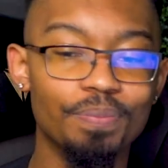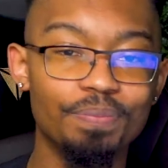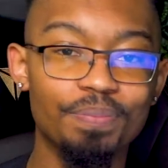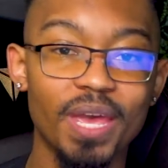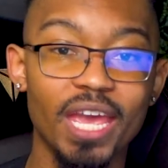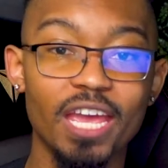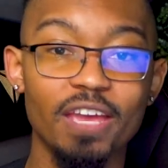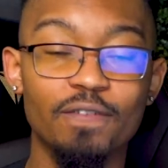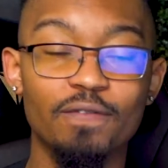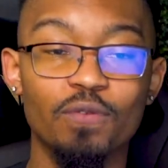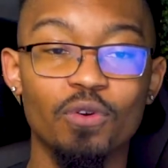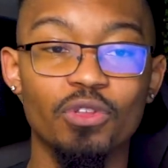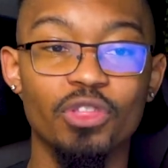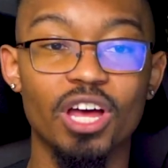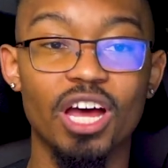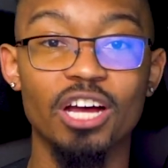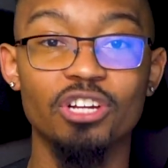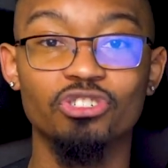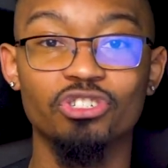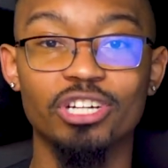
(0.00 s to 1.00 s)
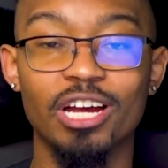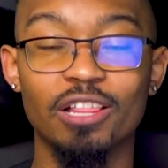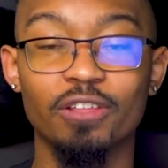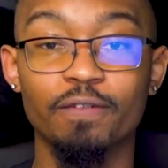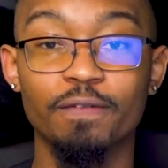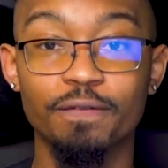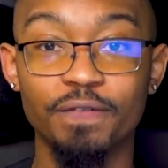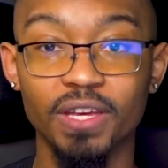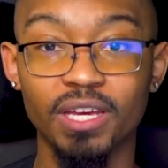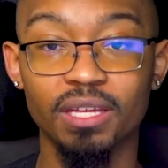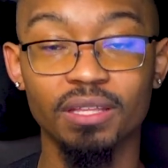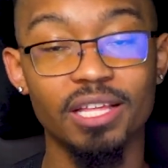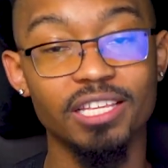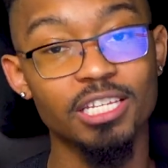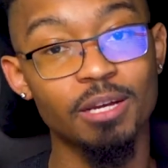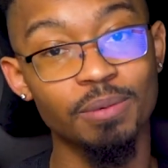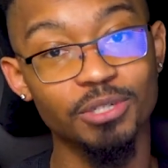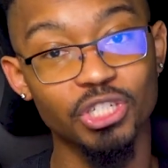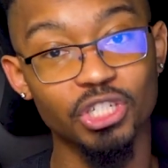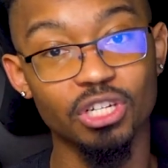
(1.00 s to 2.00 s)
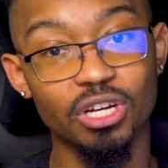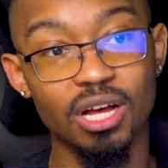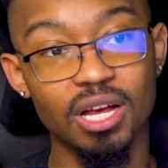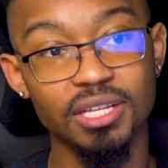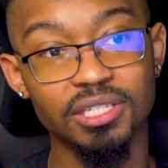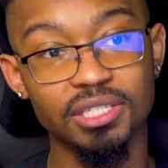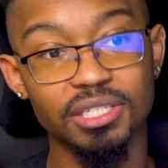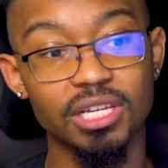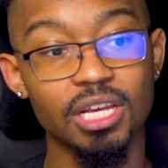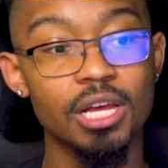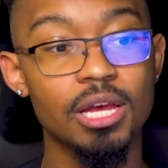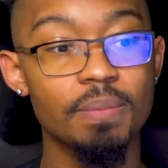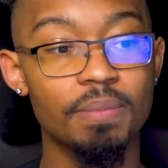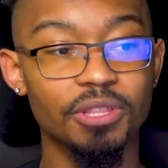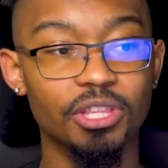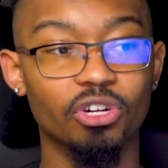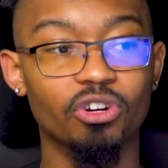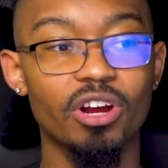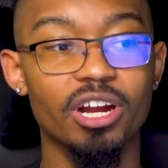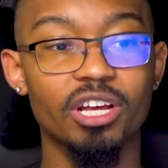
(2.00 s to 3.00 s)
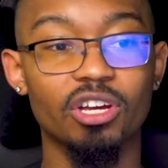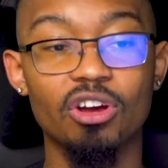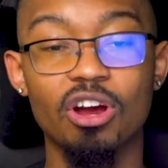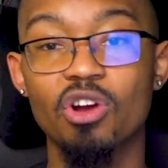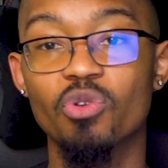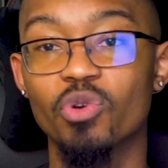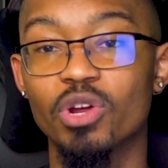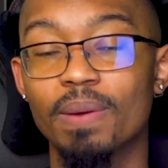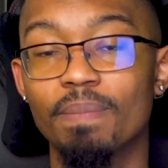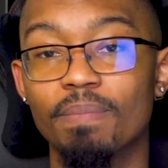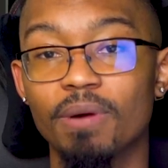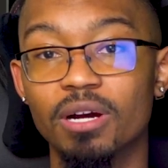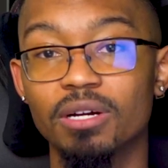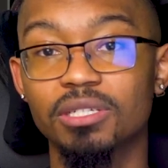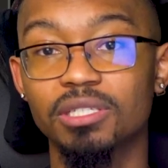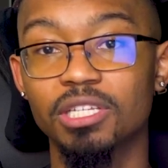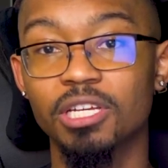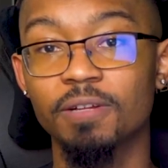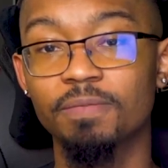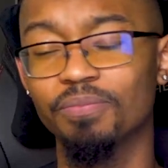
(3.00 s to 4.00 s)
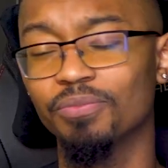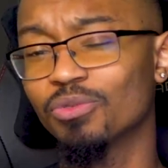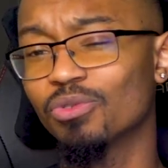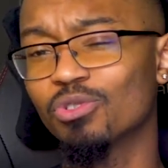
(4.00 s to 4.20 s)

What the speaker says: paid for the $100 fee. That's how much it costs, but the credit card reimbursed it.